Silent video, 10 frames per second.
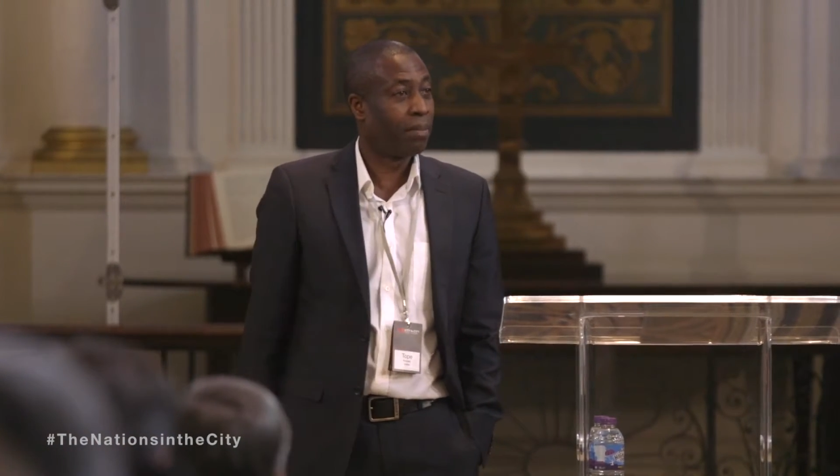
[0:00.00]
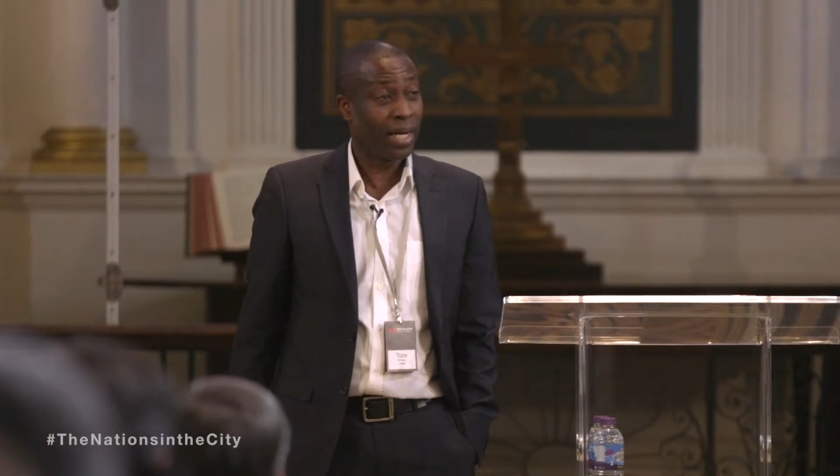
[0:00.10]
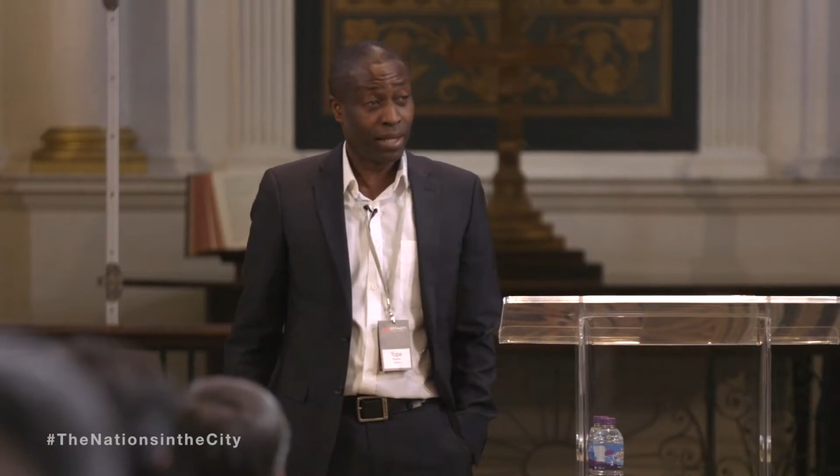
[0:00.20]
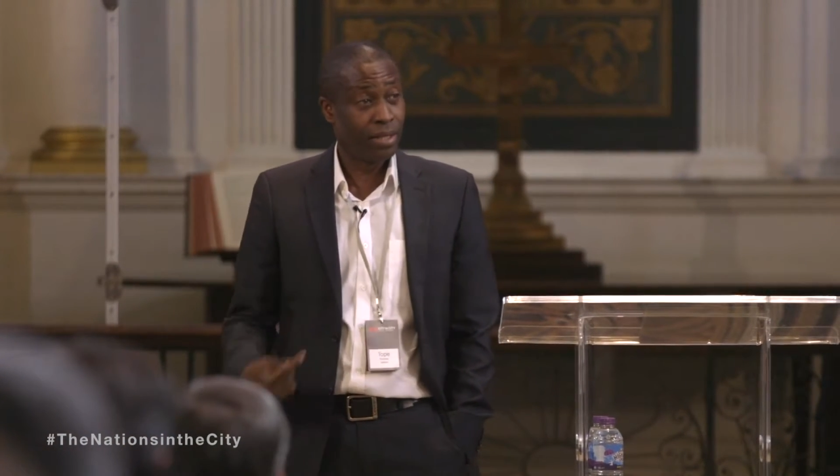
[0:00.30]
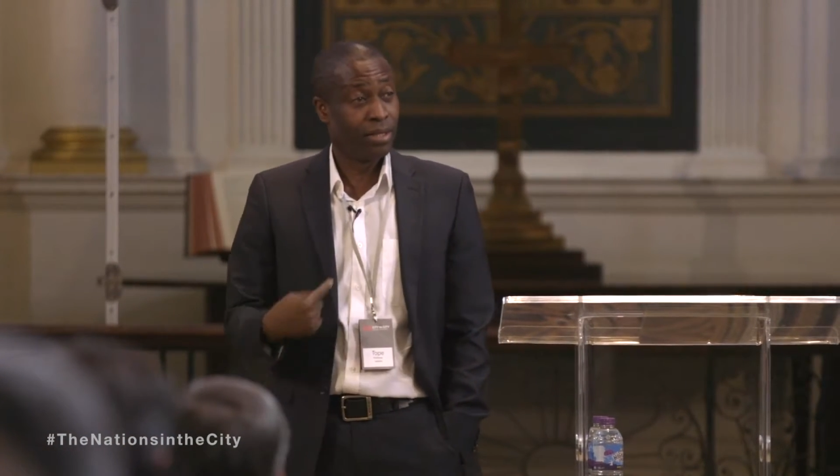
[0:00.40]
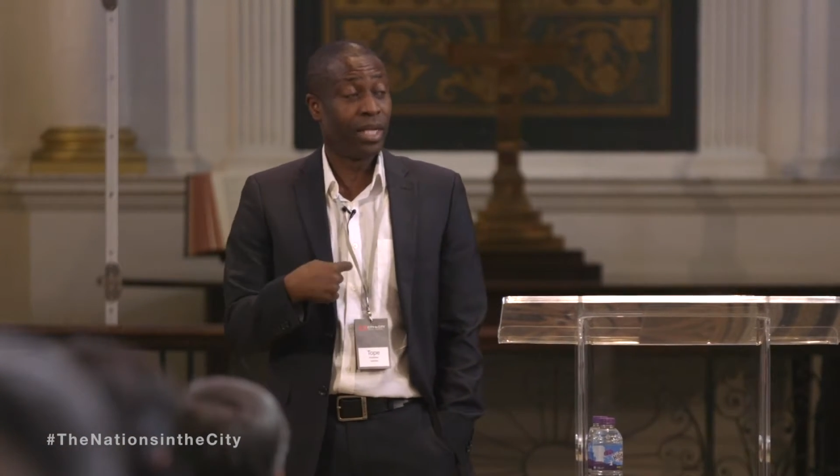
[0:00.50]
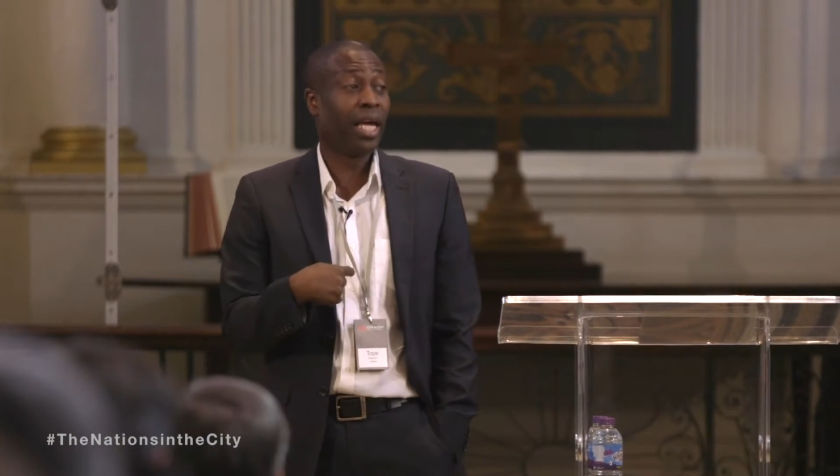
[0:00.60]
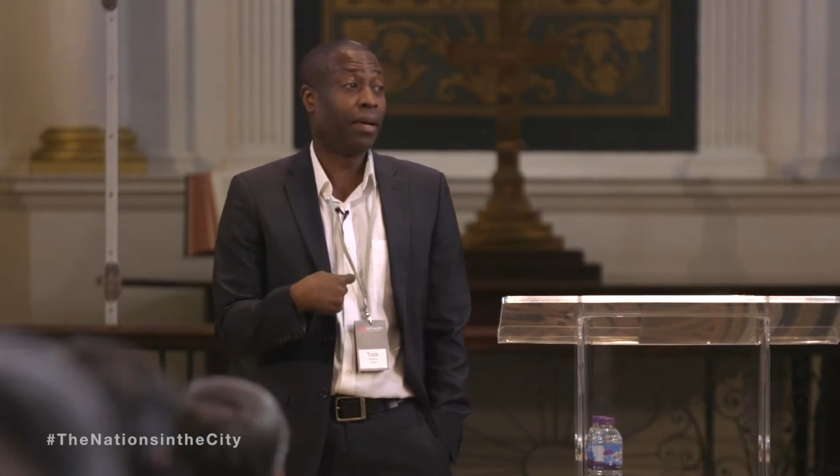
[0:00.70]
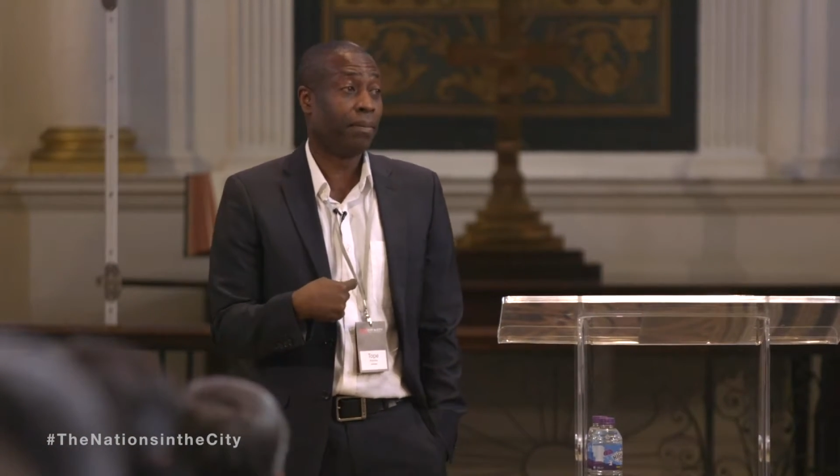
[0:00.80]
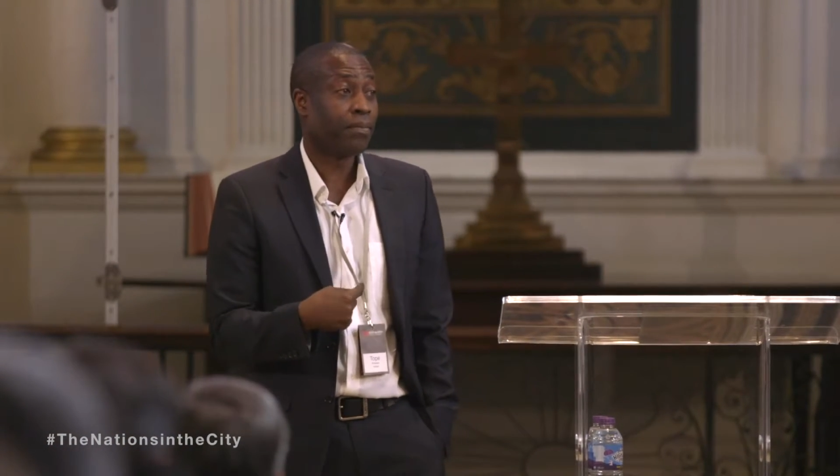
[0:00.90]
My
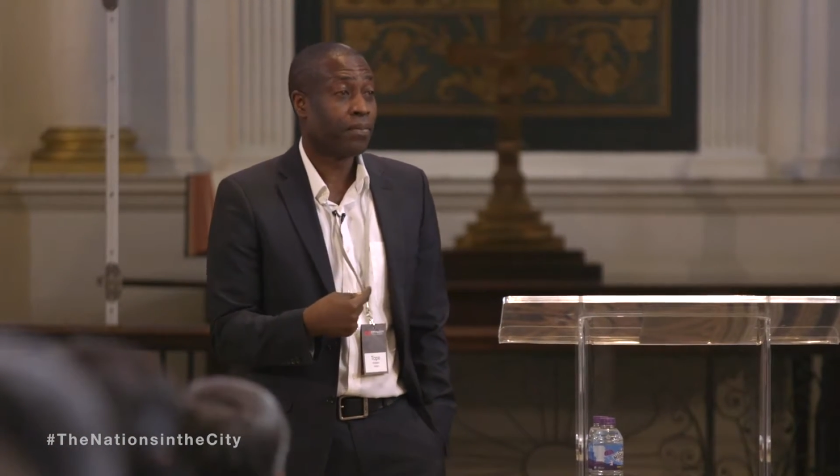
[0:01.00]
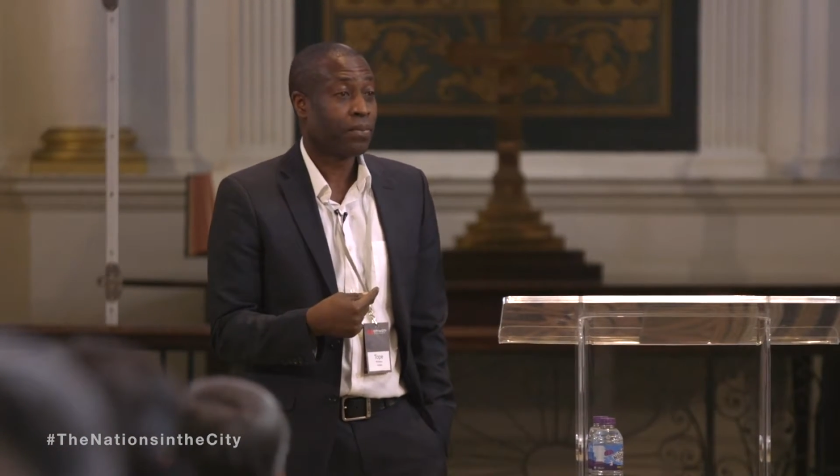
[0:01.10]
name,